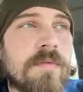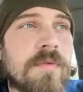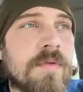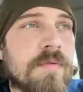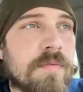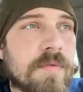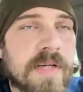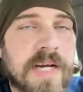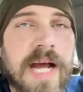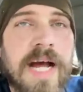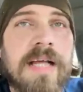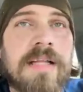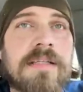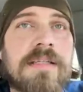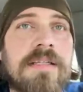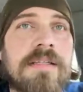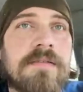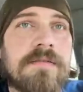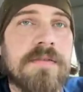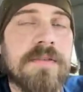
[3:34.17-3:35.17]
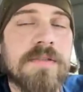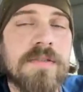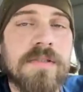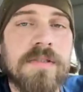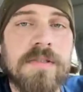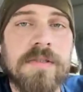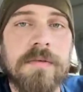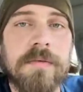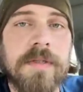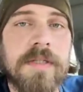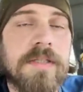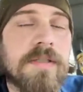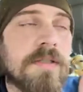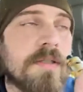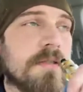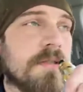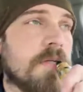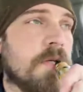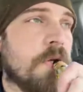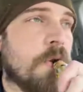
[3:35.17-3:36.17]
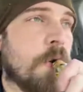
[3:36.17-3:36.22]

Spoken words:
the reality of the situation.